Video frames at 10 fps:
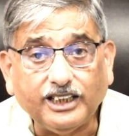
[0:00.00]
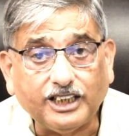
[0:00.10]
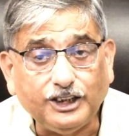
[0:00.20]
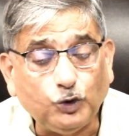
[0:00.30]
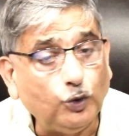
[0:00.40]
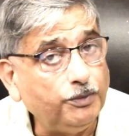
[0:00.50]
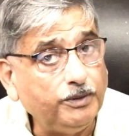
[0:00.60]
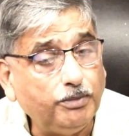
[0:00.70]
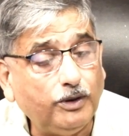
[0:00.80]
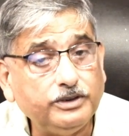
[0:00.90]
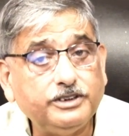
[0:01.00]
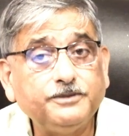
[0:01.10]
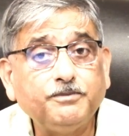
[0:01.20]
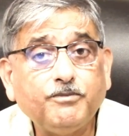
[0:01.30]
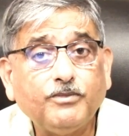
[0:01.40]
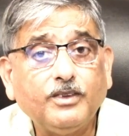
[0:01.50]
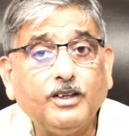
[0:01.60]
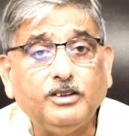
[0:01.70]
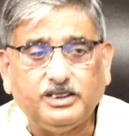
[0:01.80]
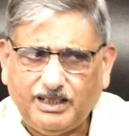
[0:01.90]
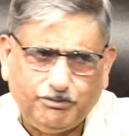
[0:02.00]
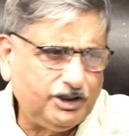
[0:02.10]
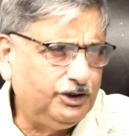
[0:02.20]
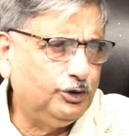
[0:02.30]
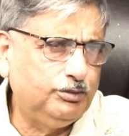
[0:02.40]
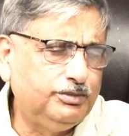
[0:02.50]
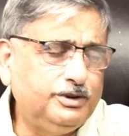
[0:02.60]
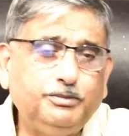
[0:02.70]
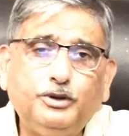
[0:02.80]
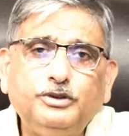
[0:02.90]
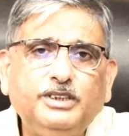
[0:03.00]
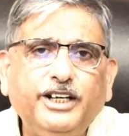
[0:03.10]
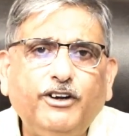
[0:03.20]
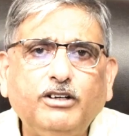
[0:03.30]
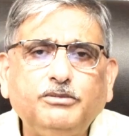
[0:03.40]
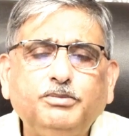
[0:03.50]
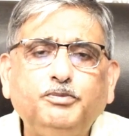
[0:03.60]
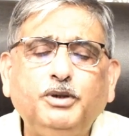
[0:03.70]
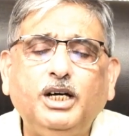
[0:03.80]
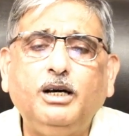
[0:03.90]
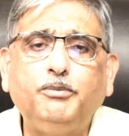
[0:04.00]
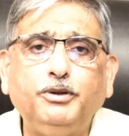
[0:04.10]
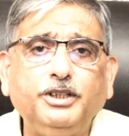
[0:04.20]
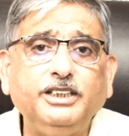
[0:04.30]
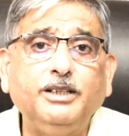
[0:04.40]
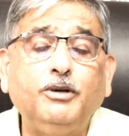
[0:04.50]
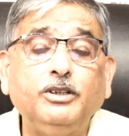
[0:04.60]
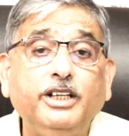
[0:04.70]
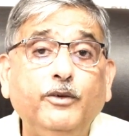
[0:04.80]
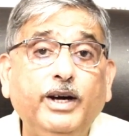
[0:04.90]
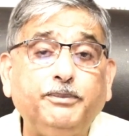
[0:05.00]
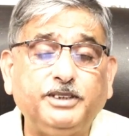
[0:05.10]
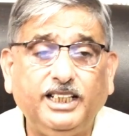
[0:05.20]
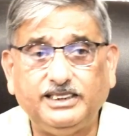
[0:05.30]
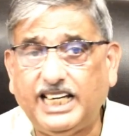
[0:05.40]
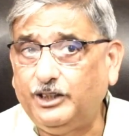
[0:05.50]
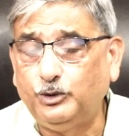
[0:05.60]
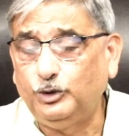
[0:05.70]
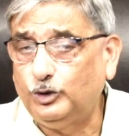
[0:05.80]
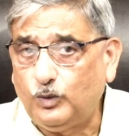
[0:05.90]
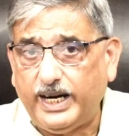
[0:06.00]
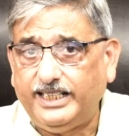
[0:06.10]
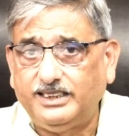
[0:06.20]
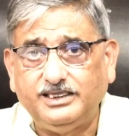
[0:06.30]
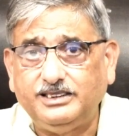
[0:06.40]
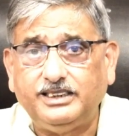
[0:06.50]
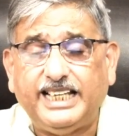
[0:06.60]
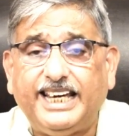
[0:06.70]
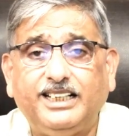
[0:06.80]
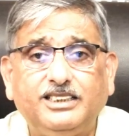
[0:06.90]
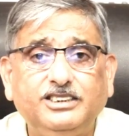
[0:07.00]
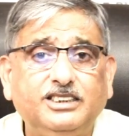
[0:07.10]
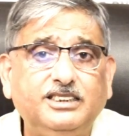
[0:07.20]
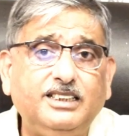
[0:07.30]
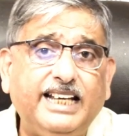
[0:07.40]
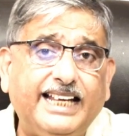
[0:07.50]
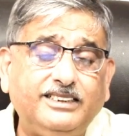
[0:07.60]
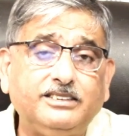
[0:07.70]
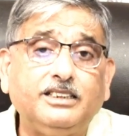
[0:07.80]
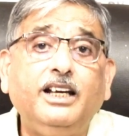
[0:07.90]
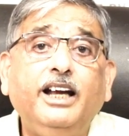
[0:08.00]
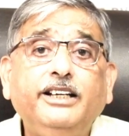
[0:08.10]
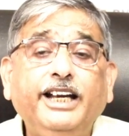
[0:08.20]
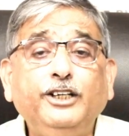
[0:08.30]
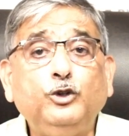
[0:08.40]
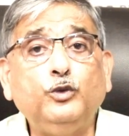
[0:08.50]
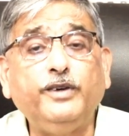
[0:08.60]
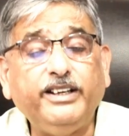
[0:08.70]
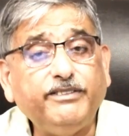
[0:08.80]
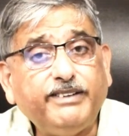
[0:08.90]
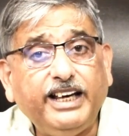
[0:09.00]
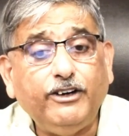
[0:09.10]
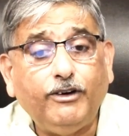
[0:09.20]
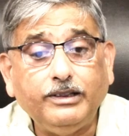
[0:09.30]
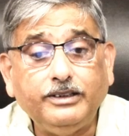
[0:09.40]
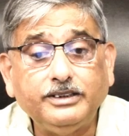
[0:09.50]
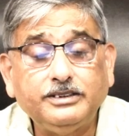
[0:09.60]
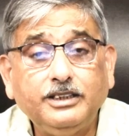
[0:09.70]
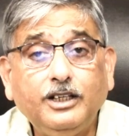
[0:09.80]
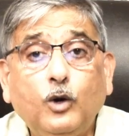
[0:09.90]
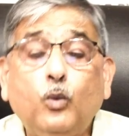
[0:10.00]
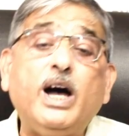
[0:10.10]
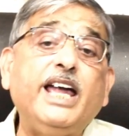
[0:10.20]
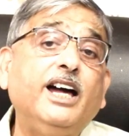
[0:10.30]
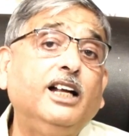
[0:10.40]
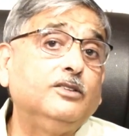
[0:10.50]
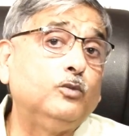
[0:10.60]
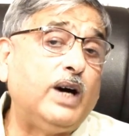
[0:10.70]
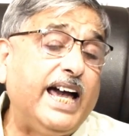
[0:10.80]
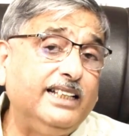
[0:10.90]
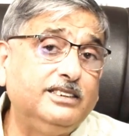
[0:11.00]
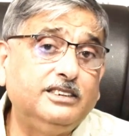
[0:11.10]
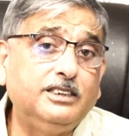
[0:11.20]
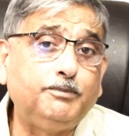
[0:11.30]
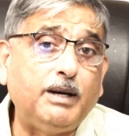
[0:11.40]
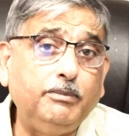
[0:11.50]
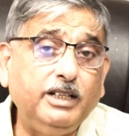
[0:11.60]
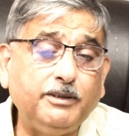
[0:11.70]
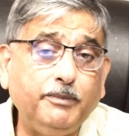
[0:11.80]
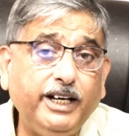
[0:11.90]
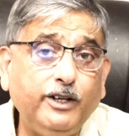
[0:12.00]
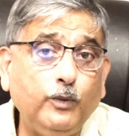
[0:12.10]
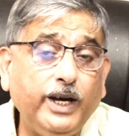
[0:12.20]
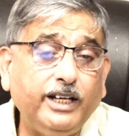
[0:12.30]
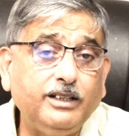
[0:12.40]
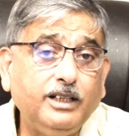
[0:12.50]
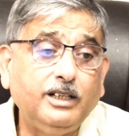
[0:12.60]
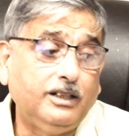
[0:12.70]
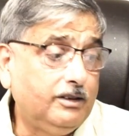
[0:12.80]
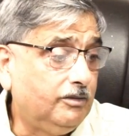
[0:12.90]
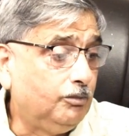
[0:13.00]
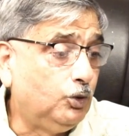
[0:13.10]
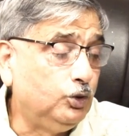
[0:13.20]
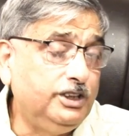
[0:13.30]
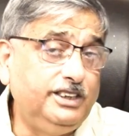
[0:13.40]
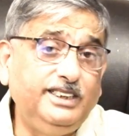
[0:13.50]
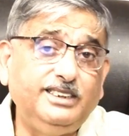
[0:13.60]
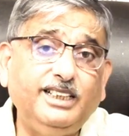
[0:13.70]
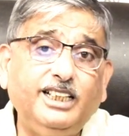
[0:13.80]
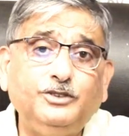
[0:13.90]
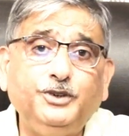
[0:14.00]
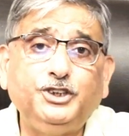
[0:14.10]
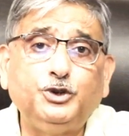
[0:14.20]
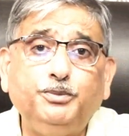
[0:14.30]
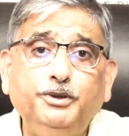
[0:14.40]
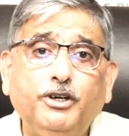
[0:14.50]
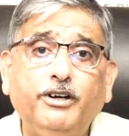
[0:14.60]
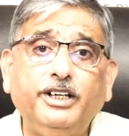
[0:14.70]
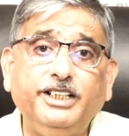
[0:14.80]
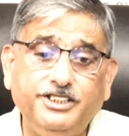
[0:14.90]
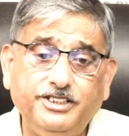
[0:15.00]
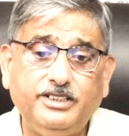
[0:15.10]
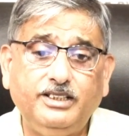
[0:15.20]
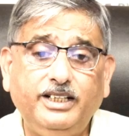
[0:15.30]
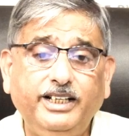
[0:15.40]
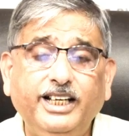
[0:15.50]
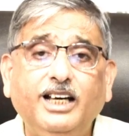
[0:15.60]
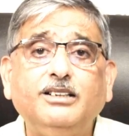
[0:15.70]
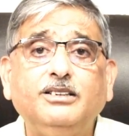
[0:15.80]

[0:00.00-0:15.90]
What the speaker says: cantonment boards. Some cantonment boards are not putting them on their websites. I don't know why doesn't the Director General Lands tend to verify all this. Why isn't the public made aware? Modi ji says we should be on a digital India.